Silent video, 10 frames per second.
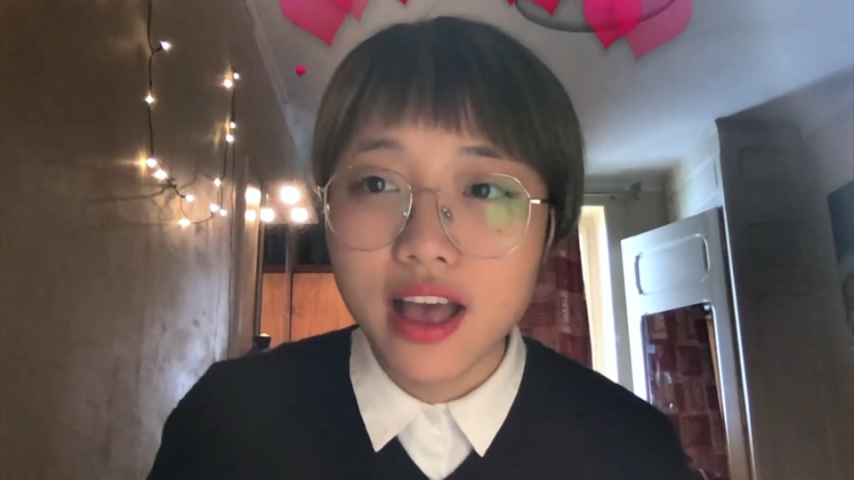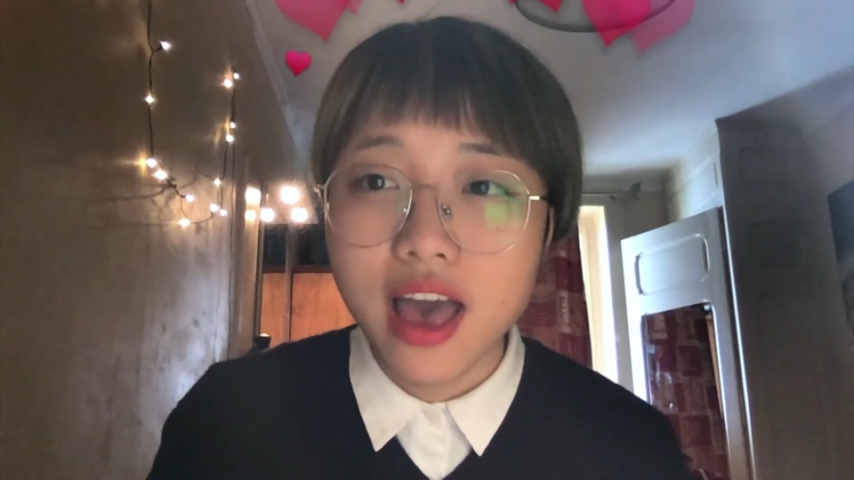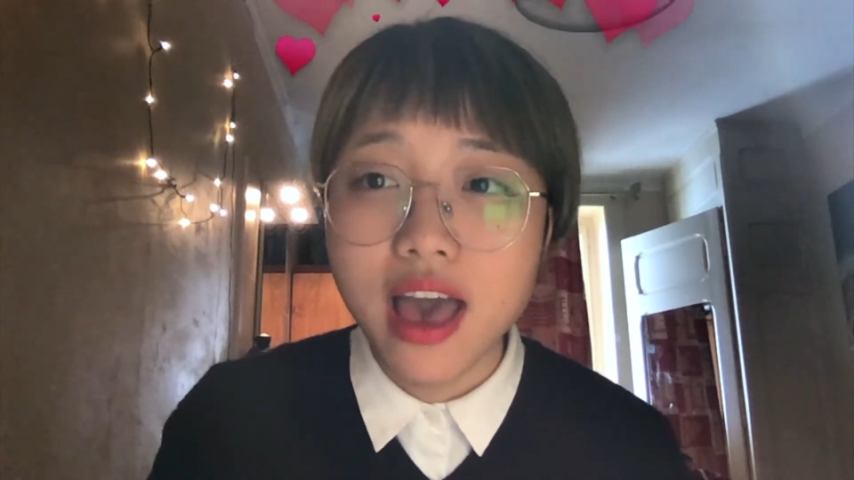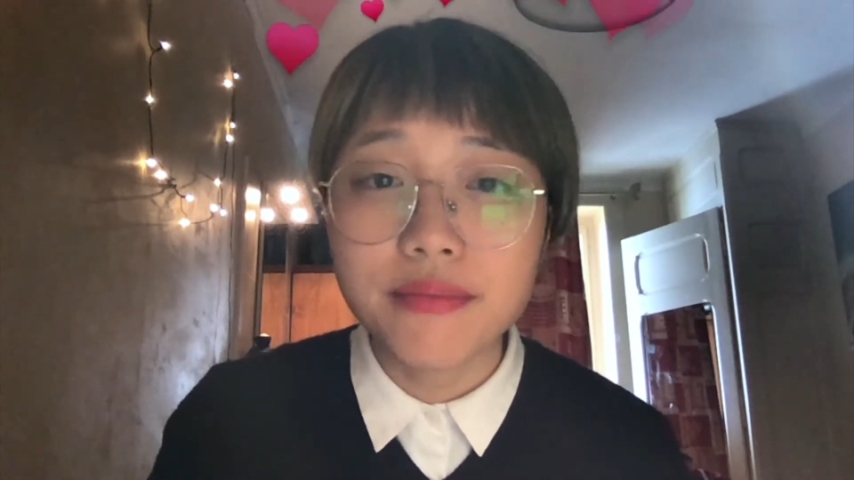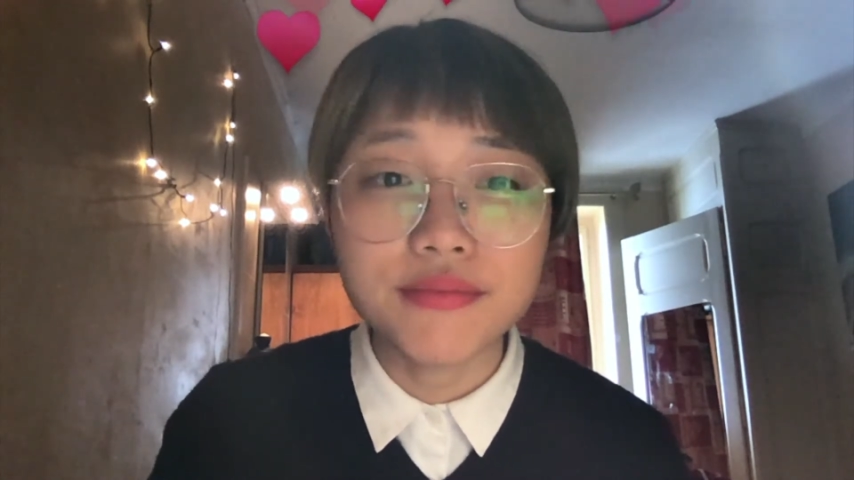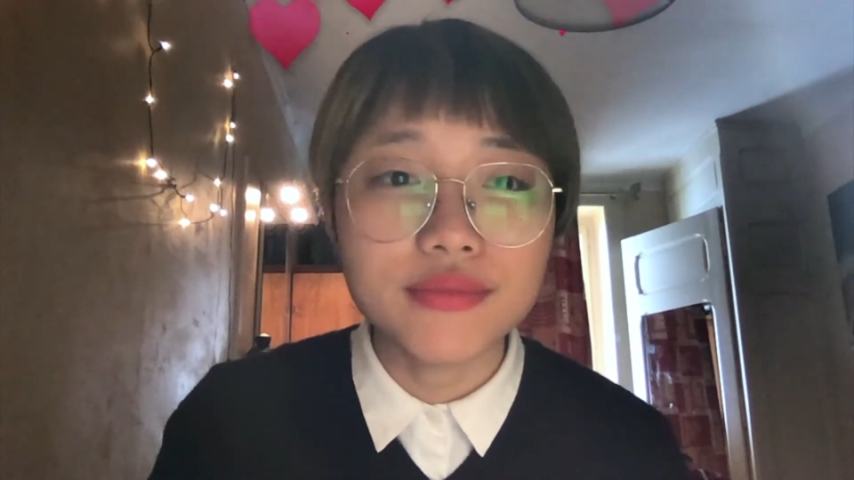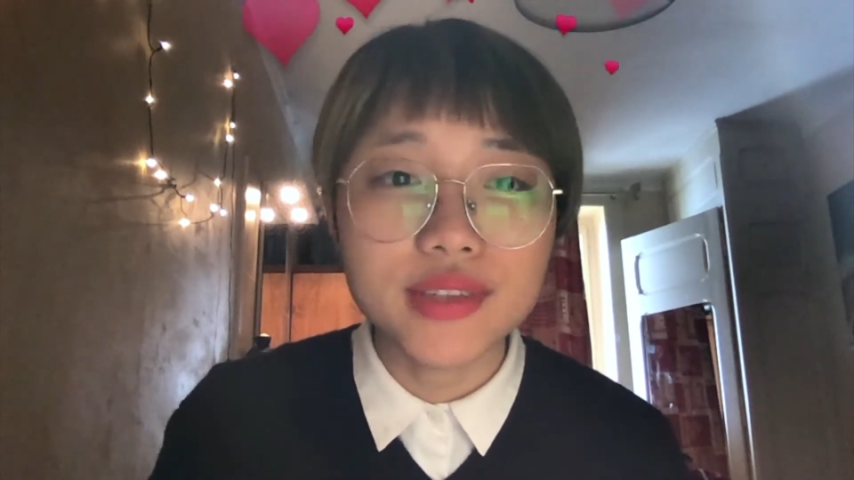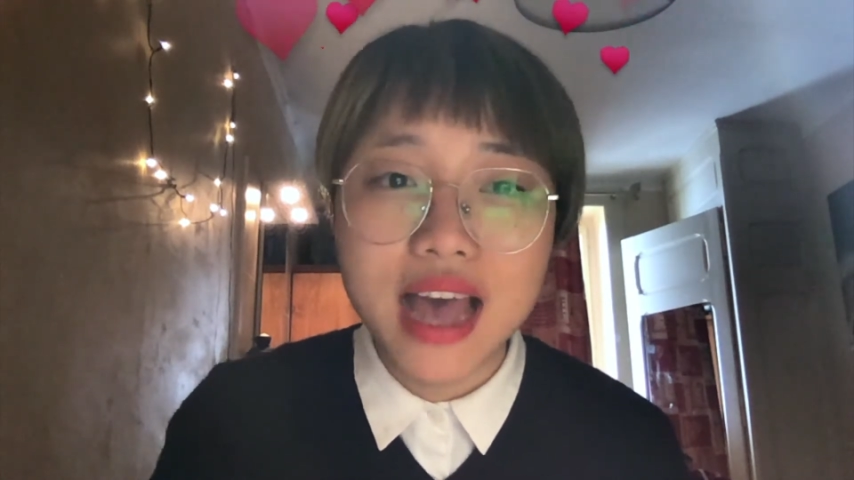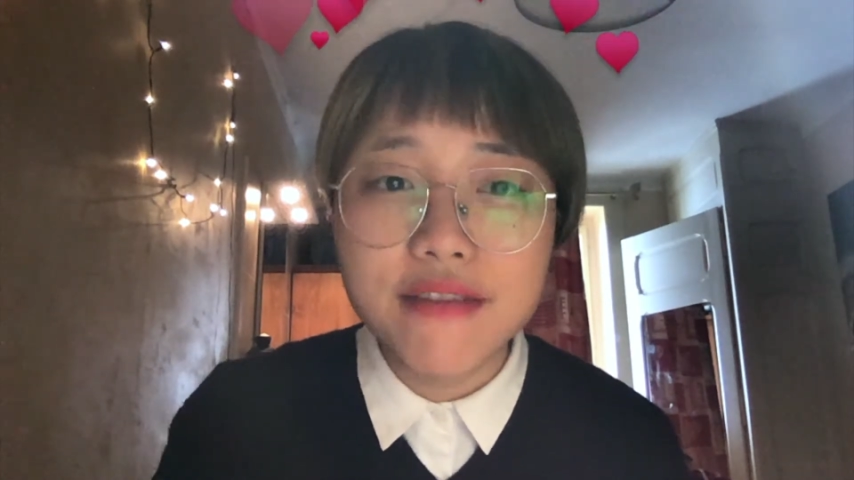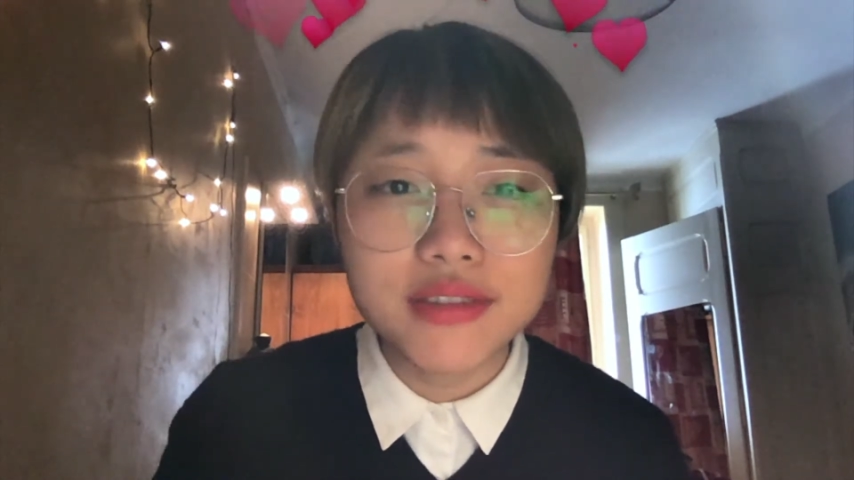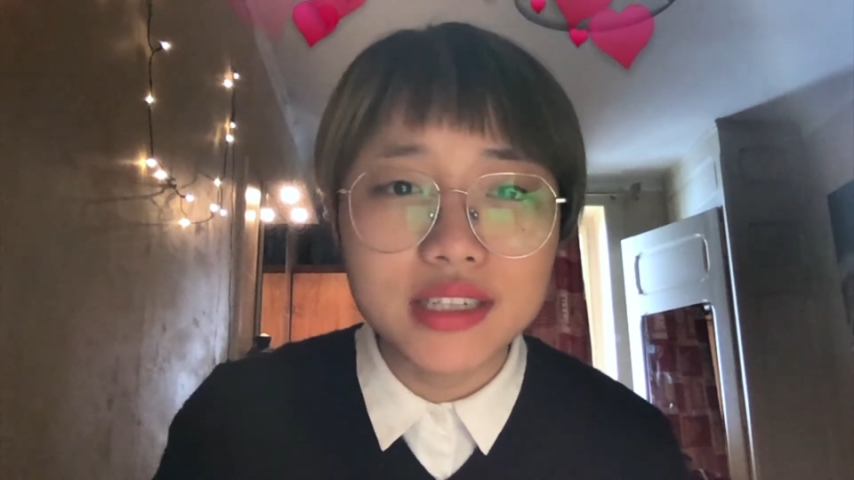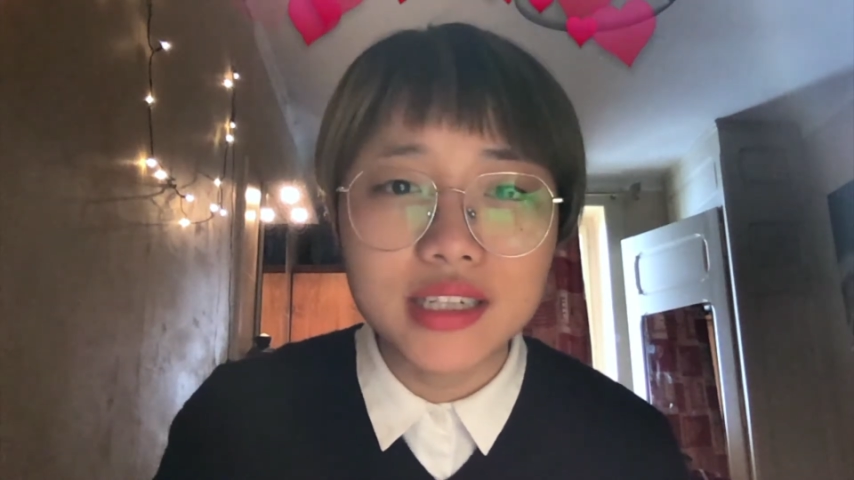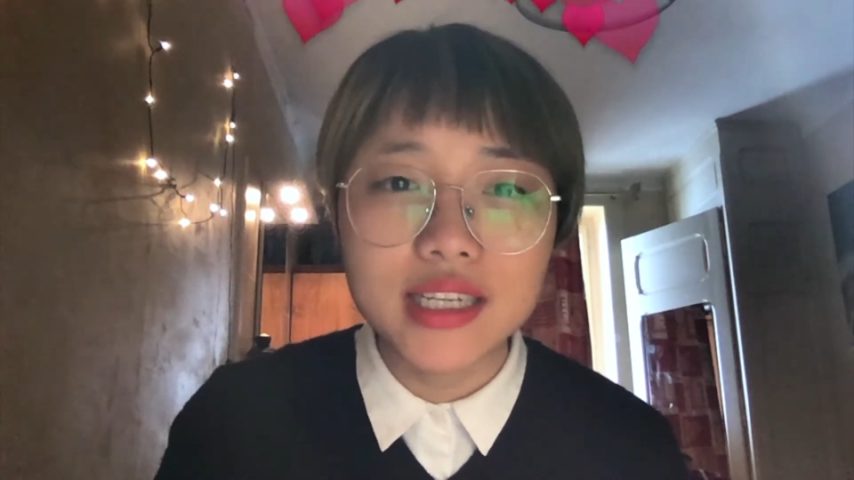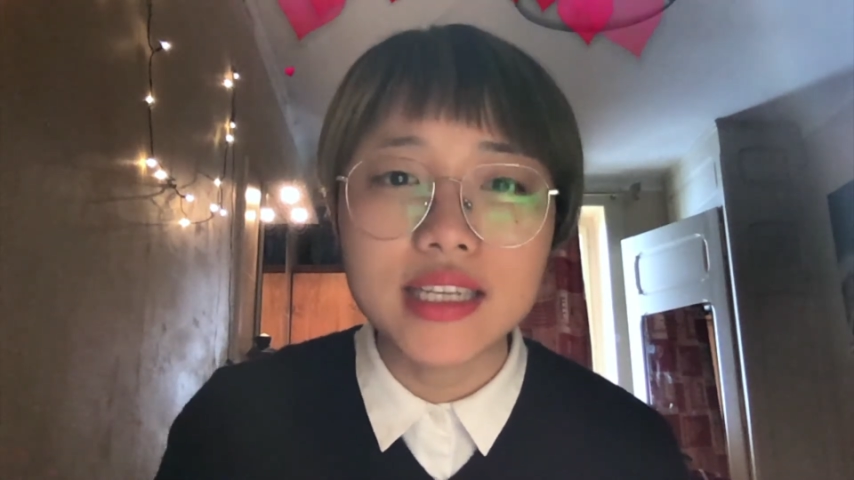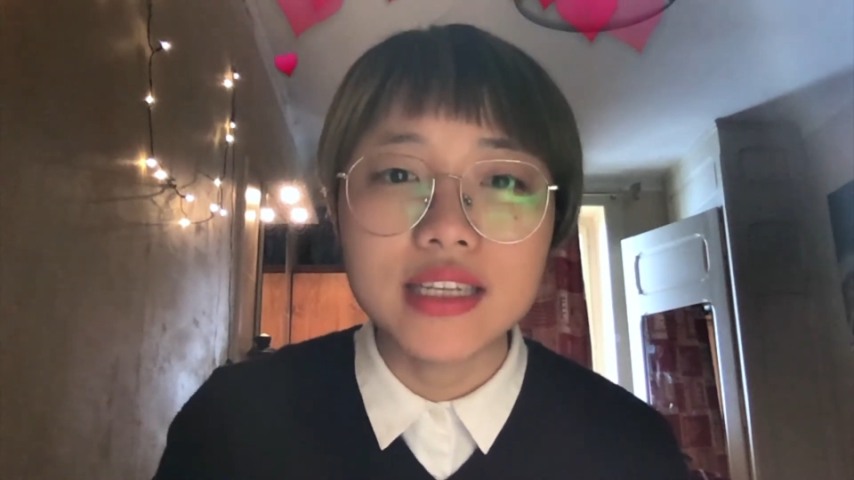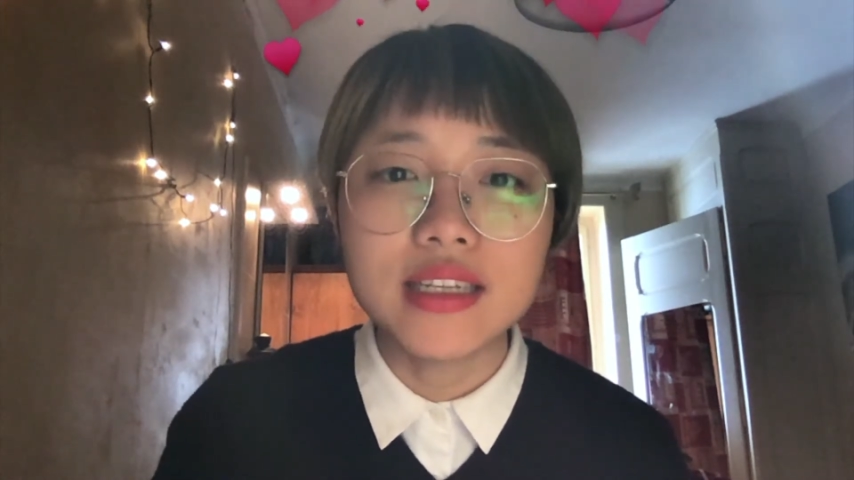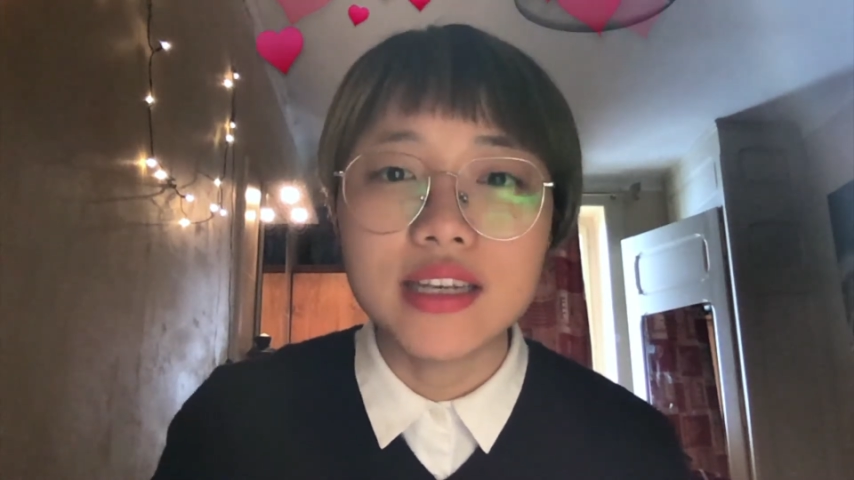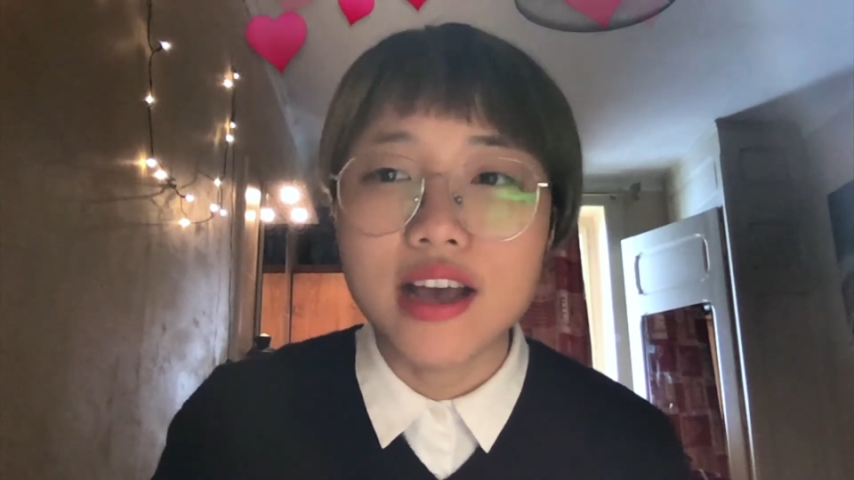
I'm definitely